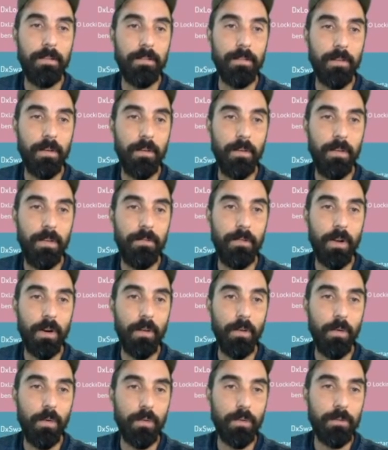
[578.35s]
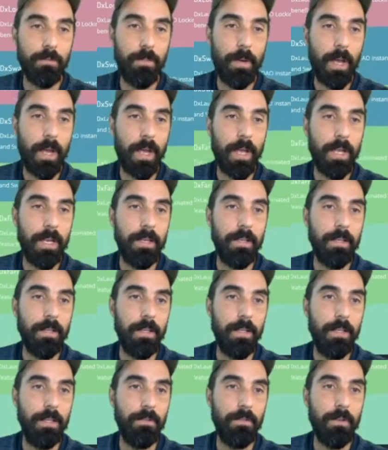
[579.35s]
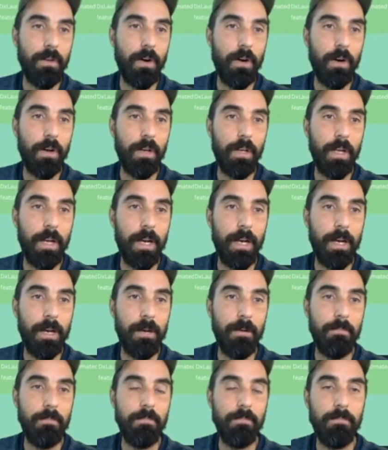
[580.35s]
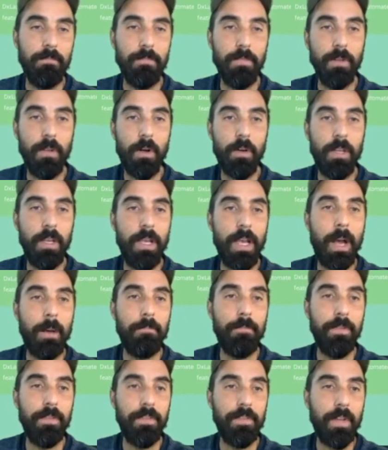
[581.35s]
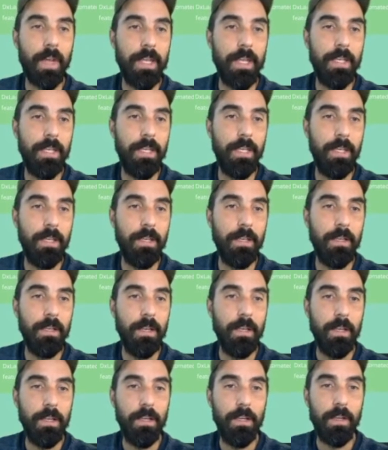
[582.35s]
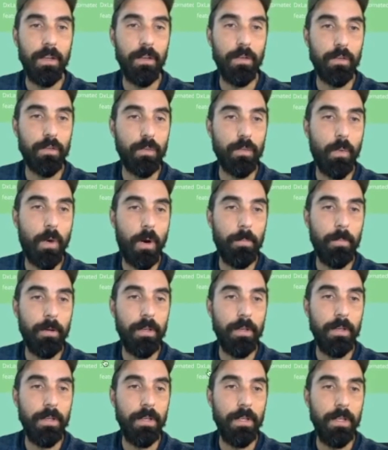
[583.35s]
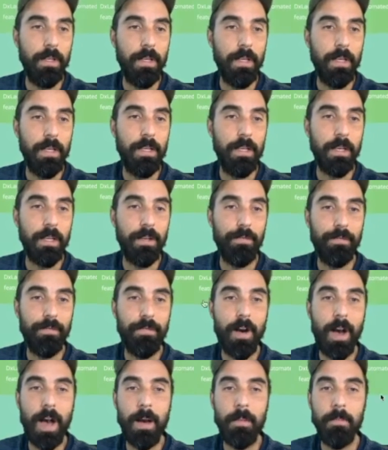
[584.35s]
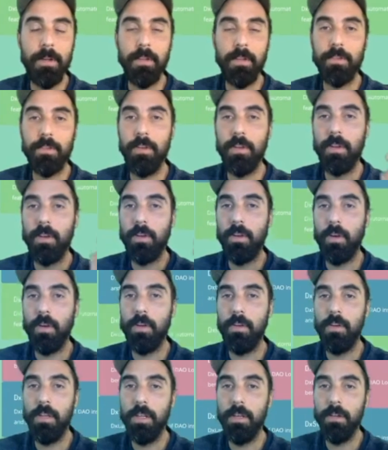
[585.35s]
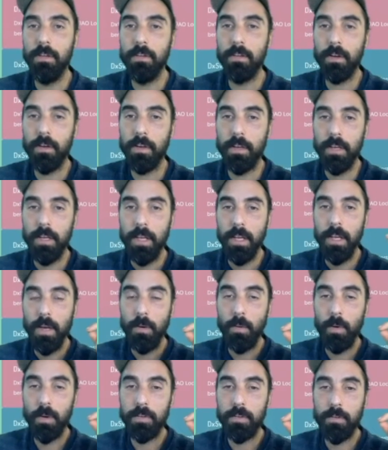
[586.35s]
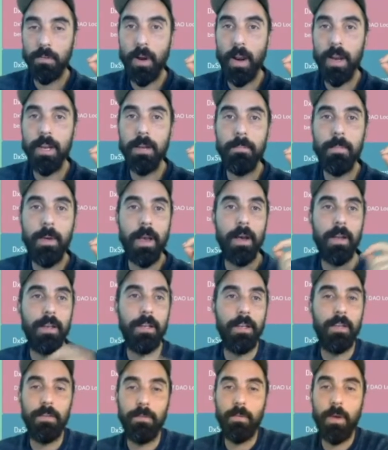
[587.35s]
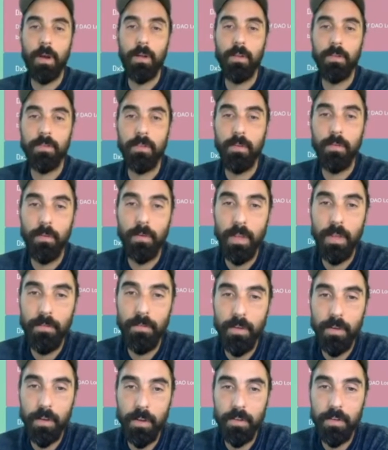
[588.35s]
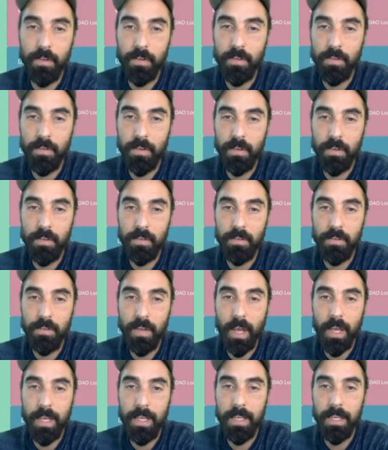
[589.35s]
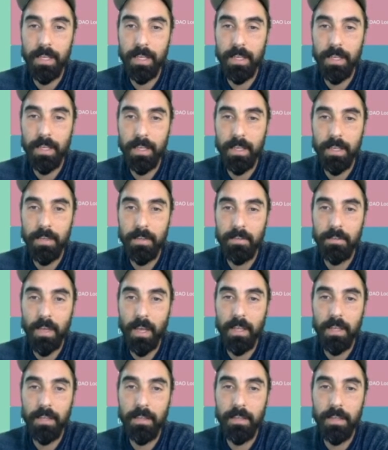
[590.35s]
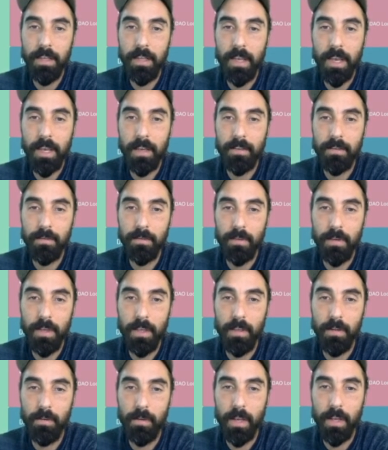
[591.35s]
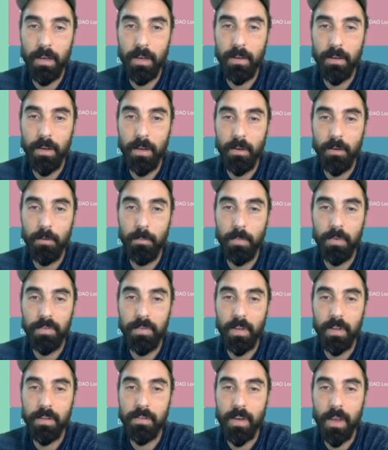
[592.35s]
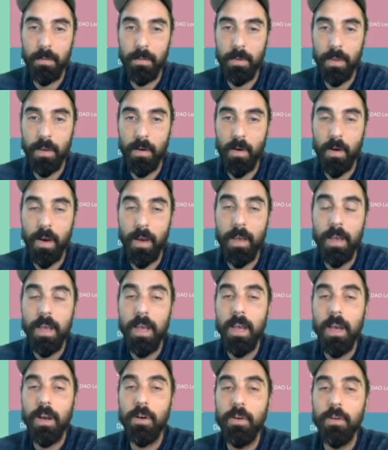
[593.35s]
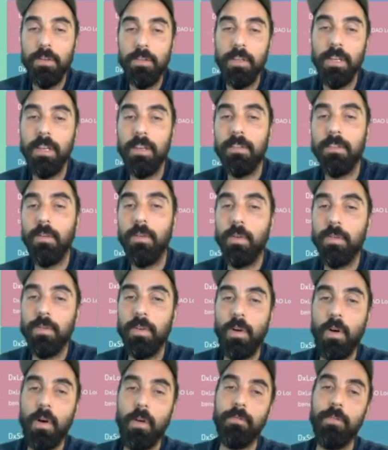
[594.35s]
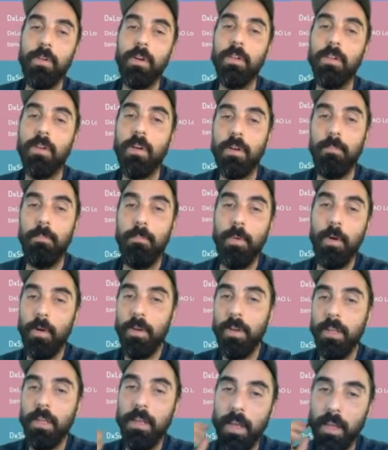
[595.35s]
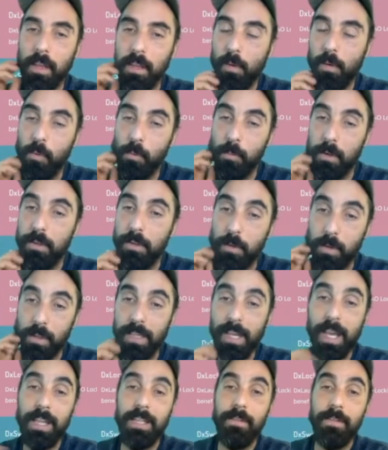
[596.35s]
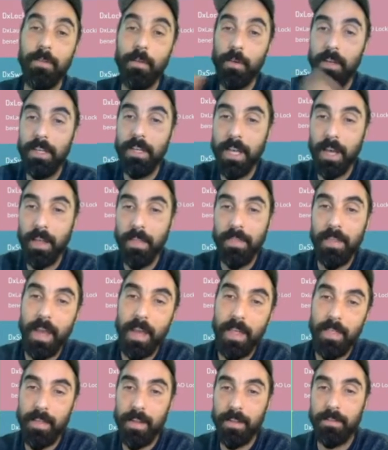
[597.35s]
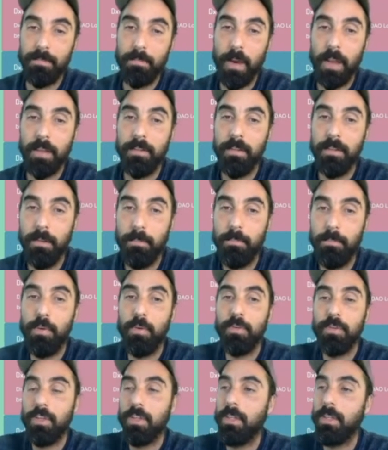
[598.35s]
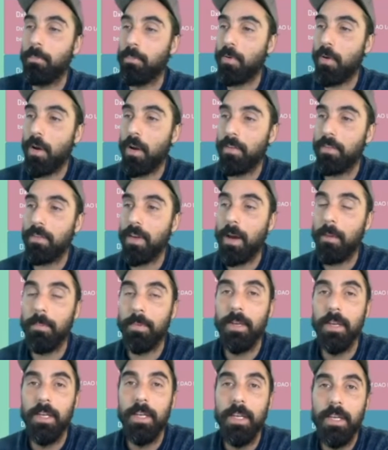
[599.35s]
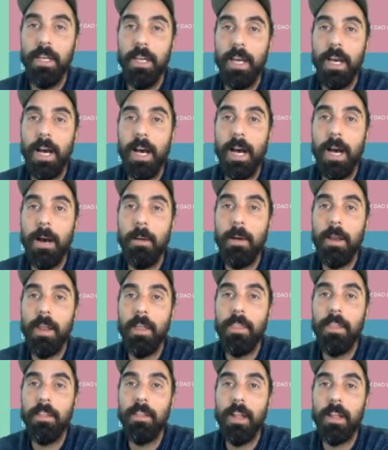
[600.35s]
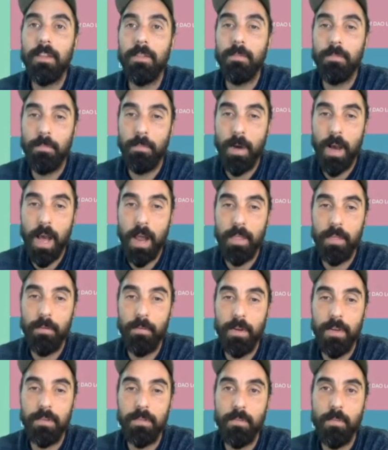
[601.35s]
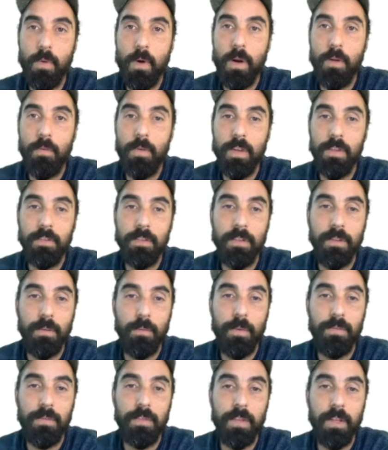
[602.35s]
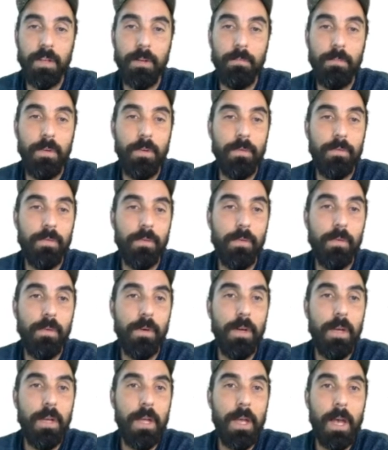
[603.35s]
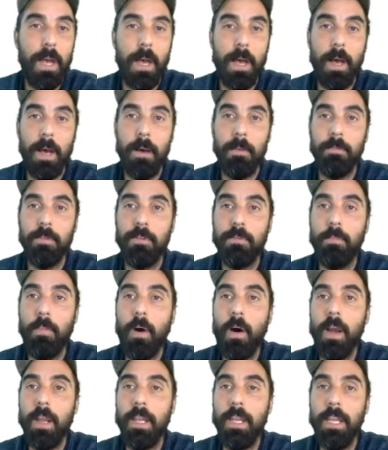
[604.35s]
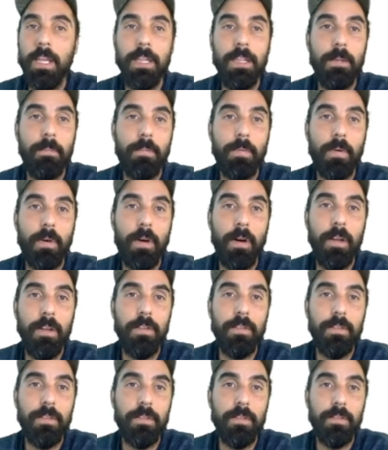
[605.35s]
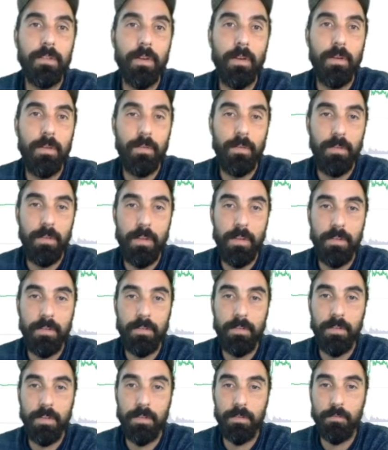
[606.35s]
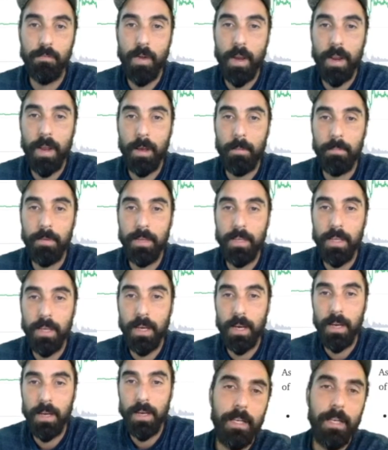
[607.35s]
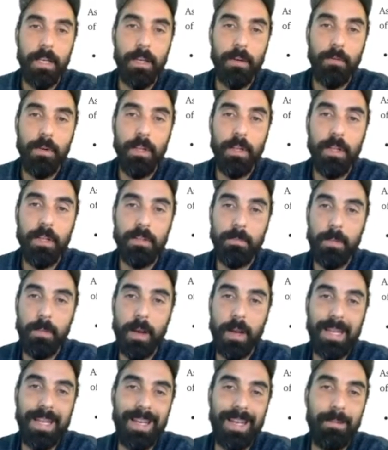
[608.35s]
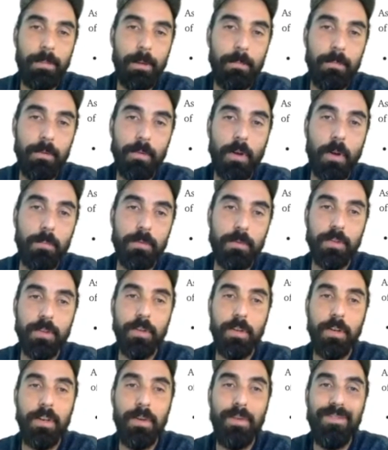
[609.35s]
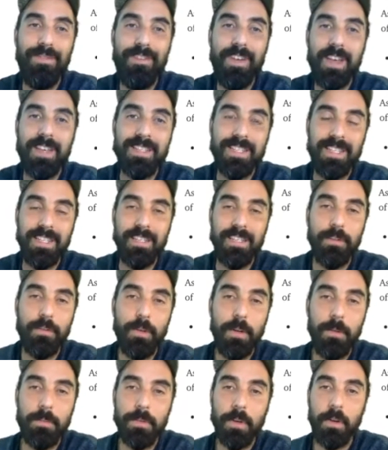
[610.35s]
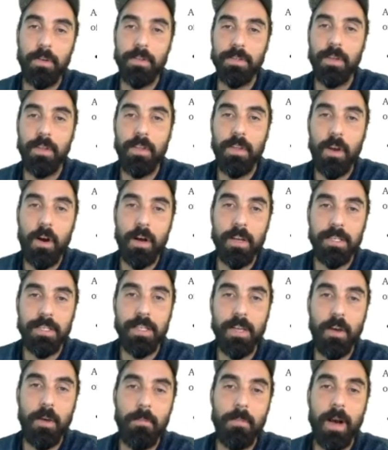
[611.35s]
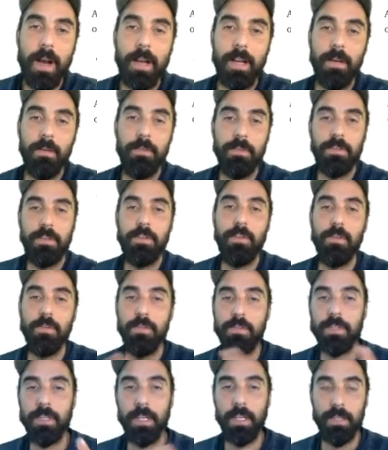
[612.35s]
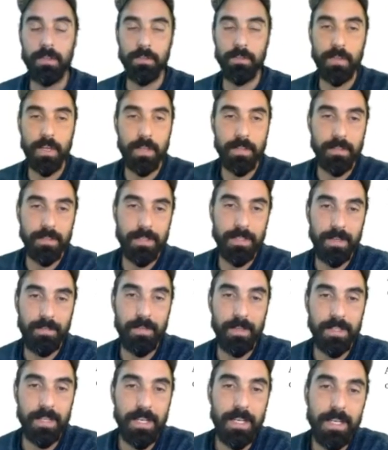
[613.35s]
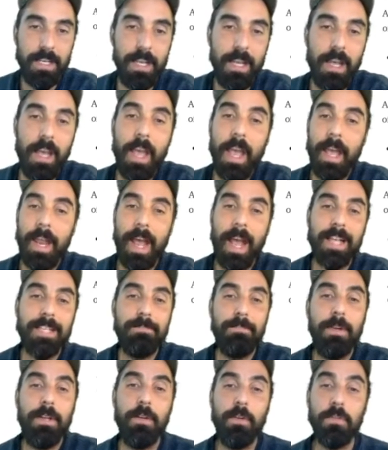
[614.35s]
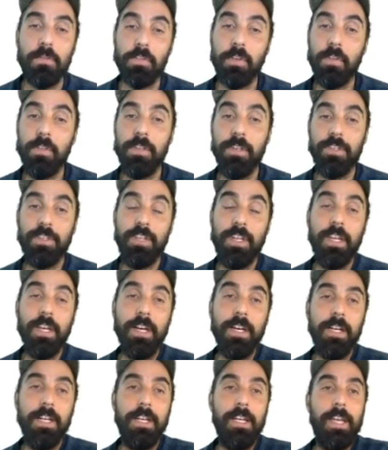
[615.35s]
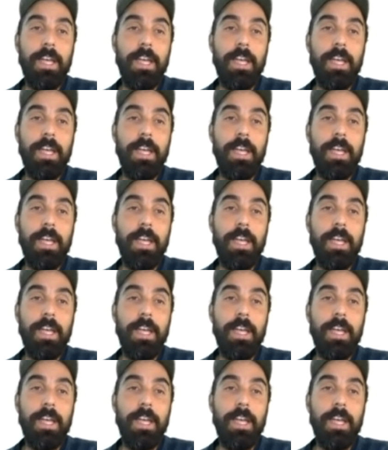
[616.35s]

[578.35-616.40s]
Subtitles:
So you've got a launch pad, you've got locking up for staking, you can swap it, you can farm it, so you can earn yield on it. What's great about it as well is that if you can just stake your DX, you'll get a good percentage API. Good thing is they're also offering a lot of burning, and they will be doing that, and they've already done that, and that's basically pushing the price up. And I think that's part of the reason recently we've seen a beautiful spike in the price. So this run up here, really it's about getting people the opportunity to invest into crypto. So the ICO market was a huge thing in 2017. It has been also this year.